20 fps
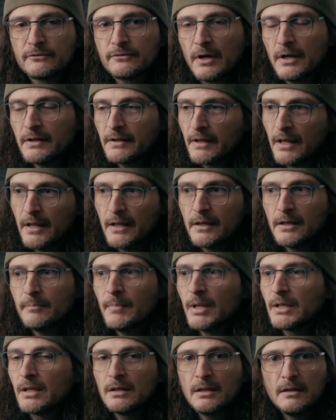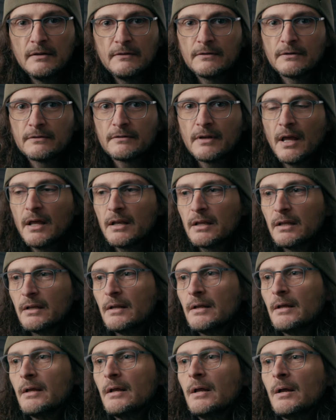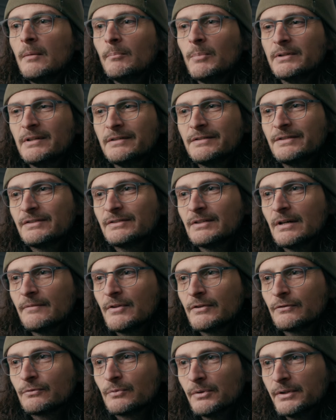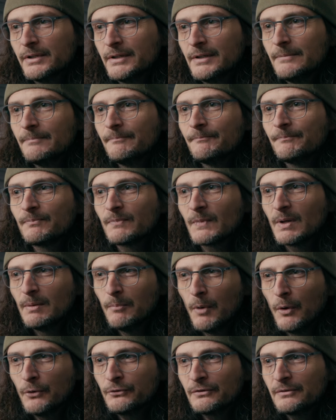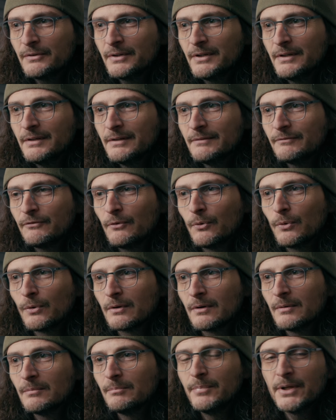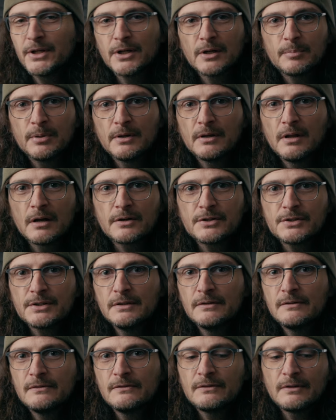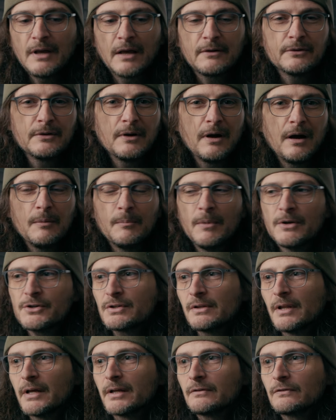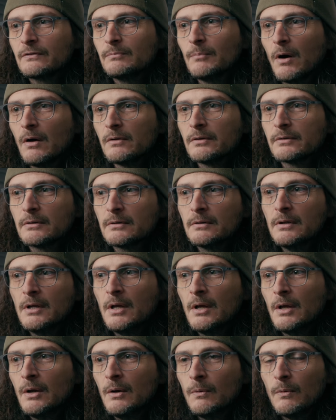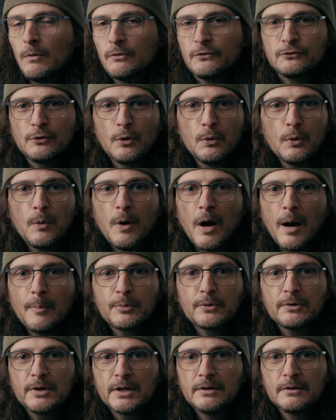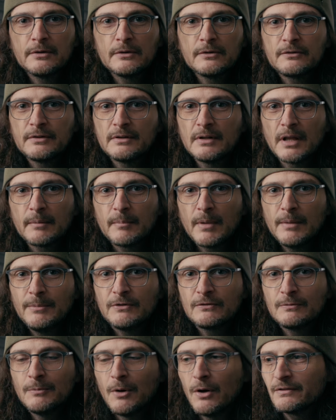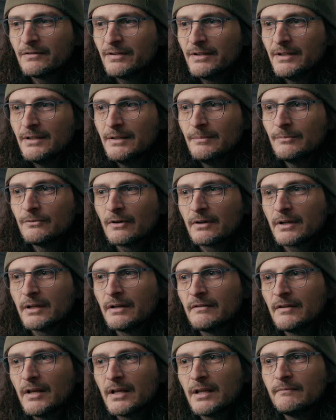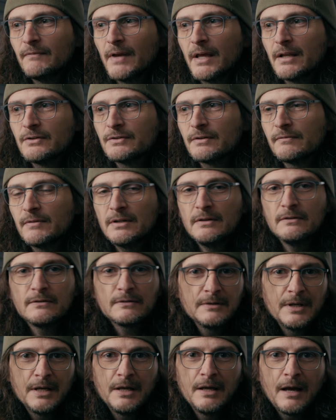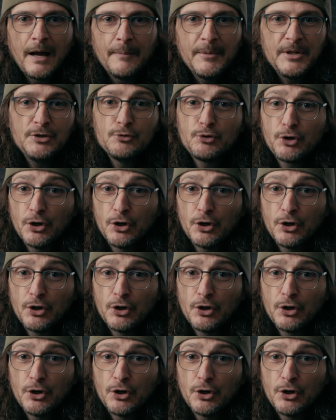front end and make it easier to edit. But this is stuff that's really mostly for bigger productions. I don't know how much like smaller solo operators and like maybe small teams are going to take advantage of these. I mean, you